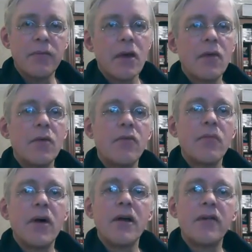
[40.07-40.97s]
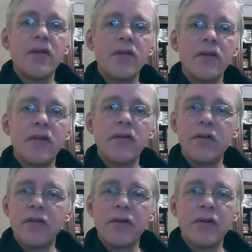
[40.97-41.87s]
which might in certain
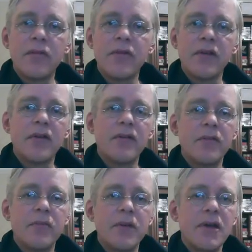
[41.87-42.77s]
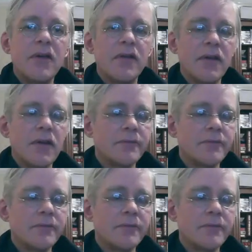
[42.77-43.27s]
circumstances be easier.